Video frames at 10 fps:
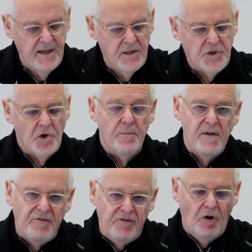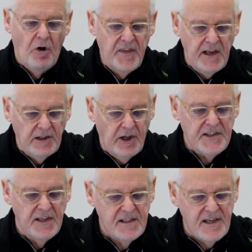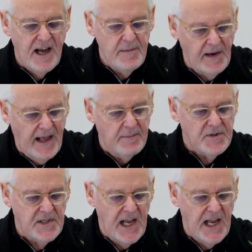So before the allotted time elapsed,